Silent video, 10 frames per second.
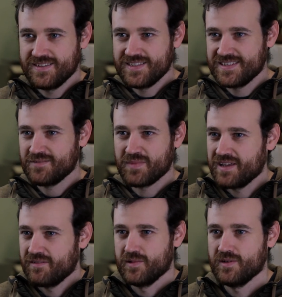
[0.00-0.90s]
This is
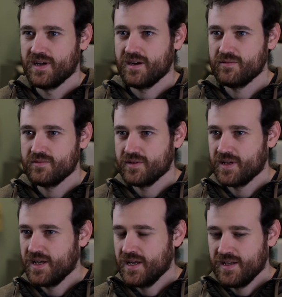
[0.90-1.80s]
unbelievable.
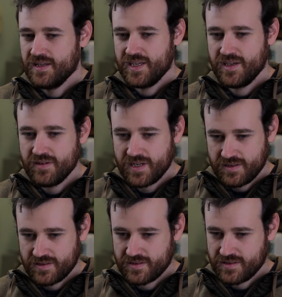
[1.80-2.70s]

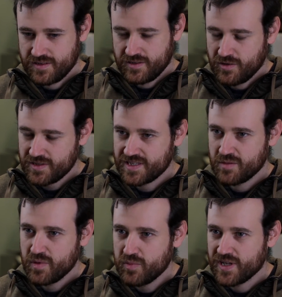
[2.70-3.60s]
You know that the
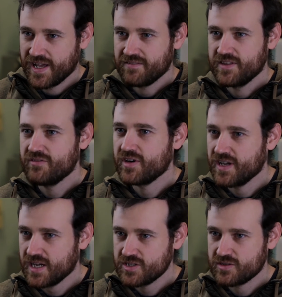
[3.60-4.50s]
people, they have different
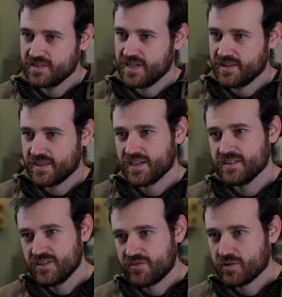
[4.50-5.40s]
cultures, they think
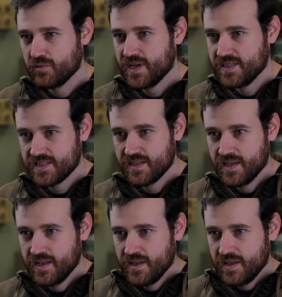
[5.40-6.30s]
in different ways.
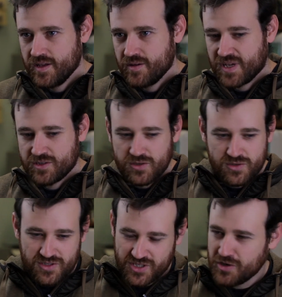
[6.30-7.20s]
But
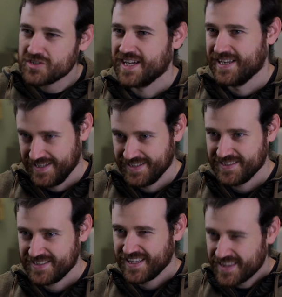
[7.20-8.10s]
also geologically,
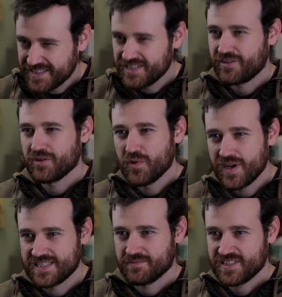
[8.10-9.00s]
they think in different
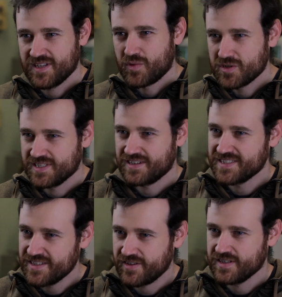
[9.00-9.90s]
ways, sometimes the approaches are
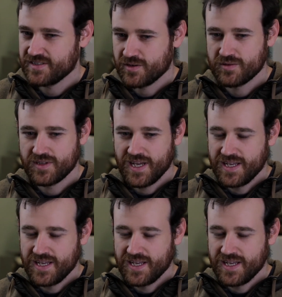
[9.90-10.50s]
different, so